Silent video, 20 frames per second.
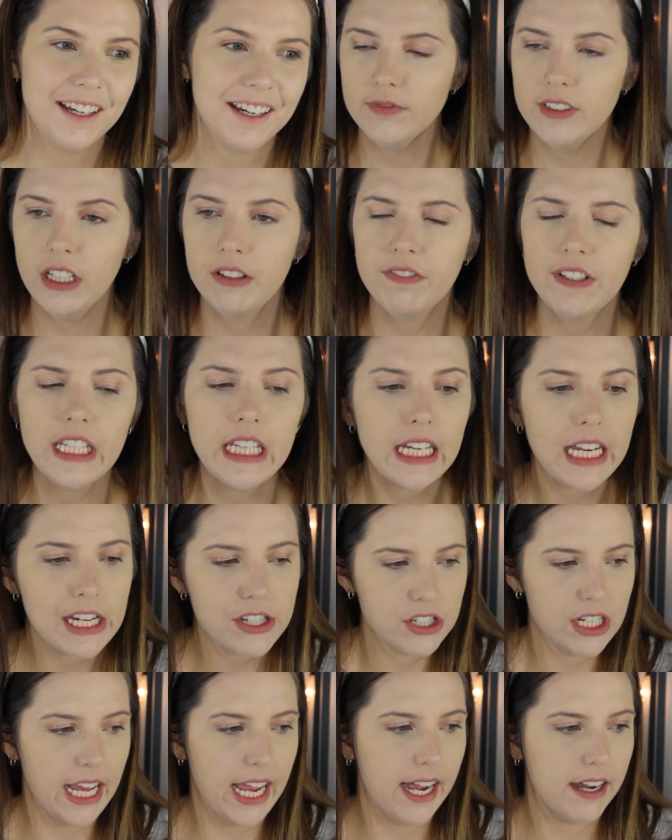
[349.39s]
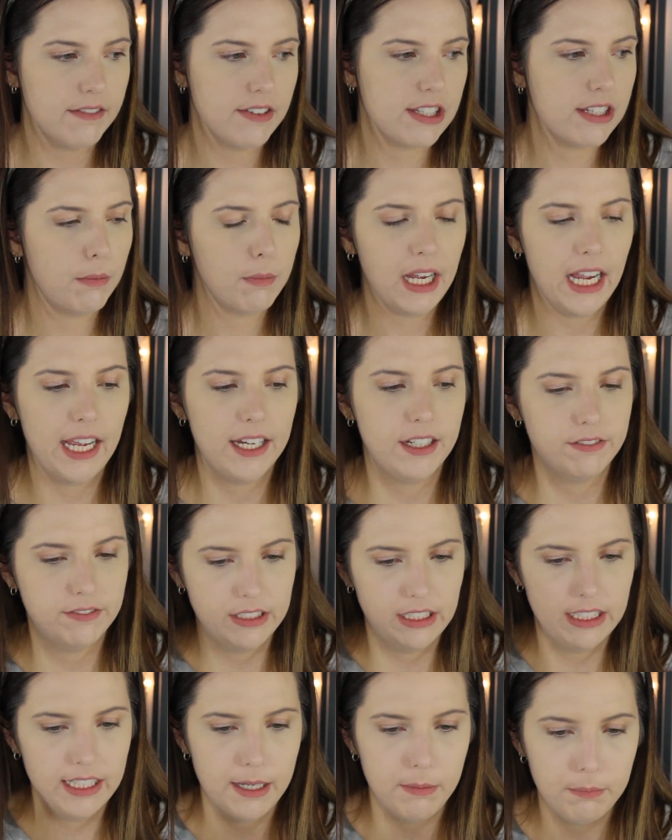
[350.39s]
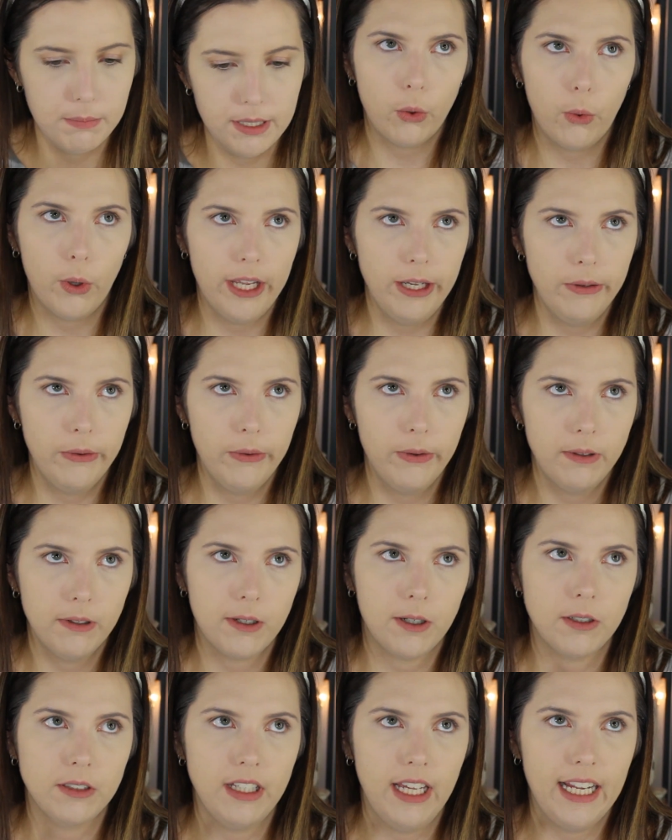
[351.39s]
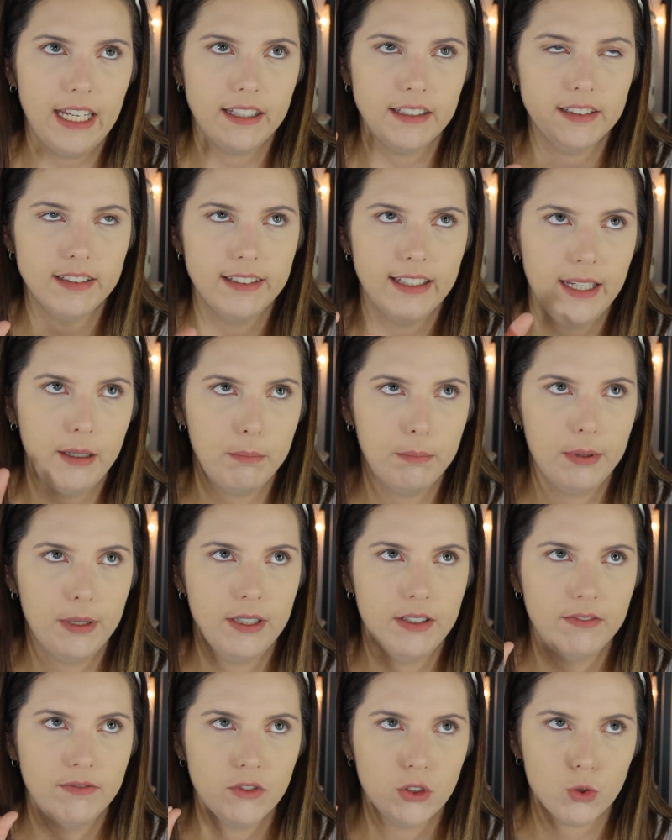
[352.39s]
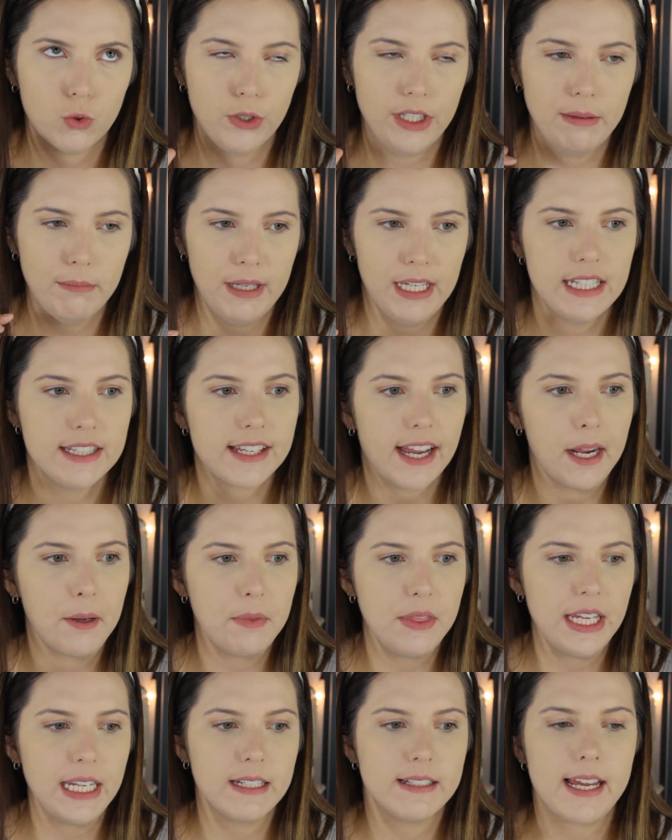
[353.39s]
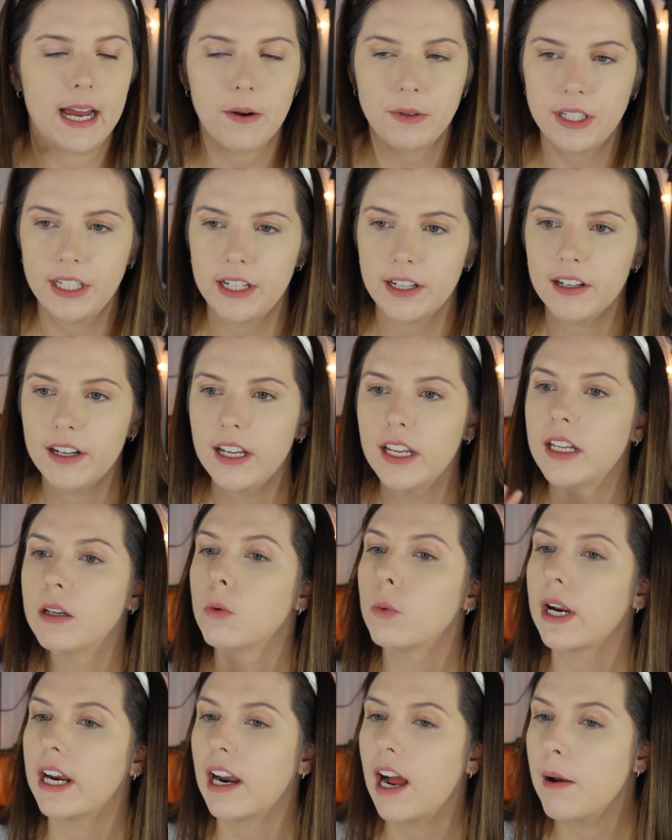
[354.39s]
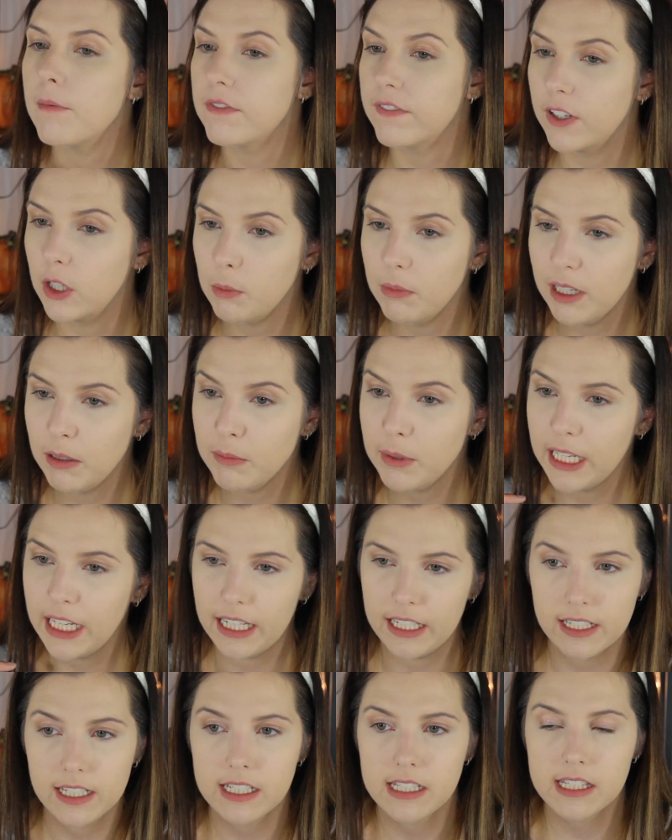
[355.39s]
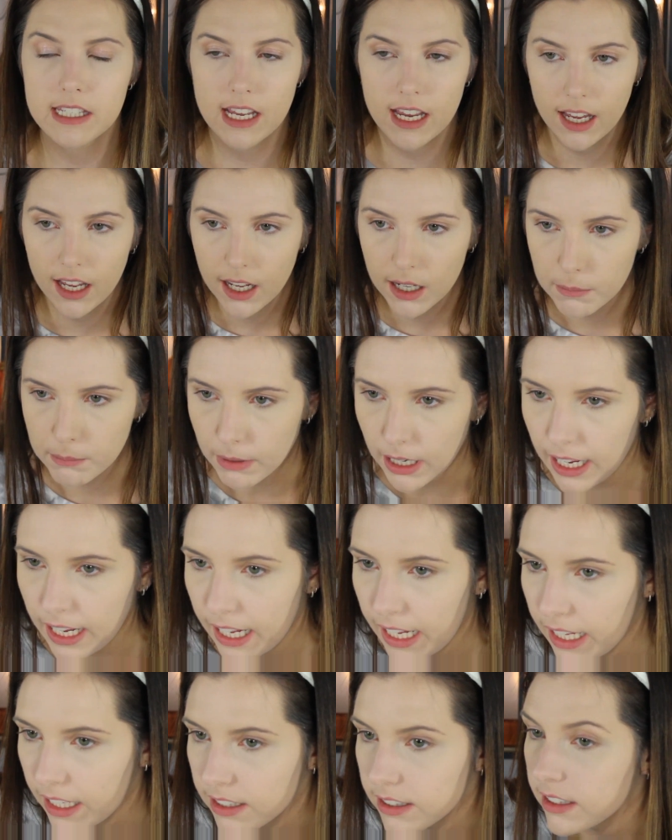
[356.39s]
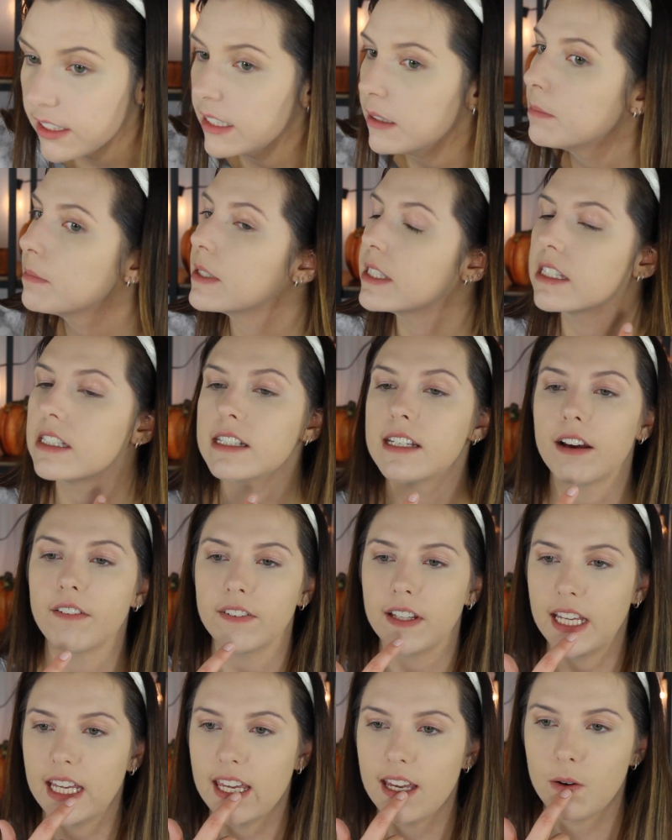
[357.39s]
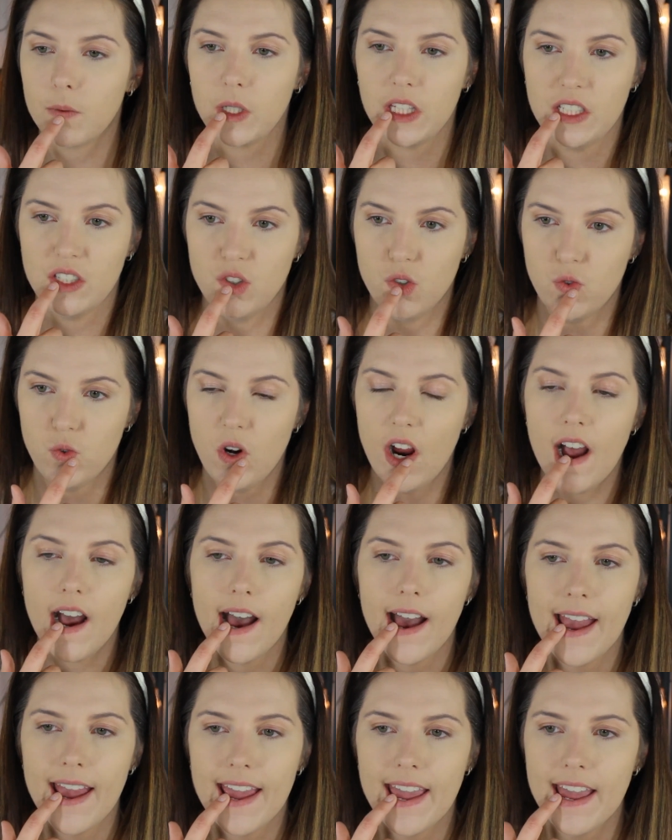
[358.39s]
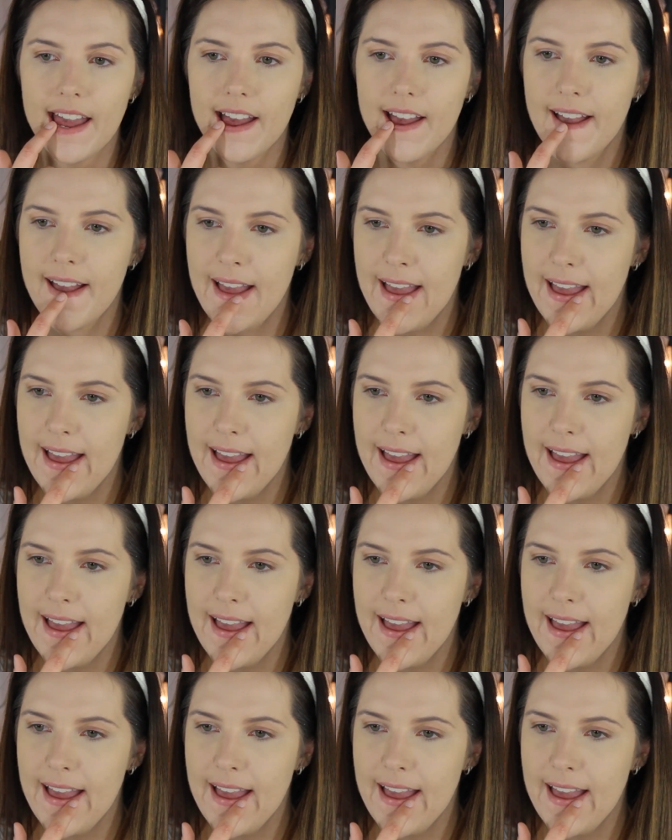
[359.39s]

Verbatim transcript: I feel like I should have some kind of lip oil or like lip treatment type thing down here in where I'm filming because my lips definitely get really dry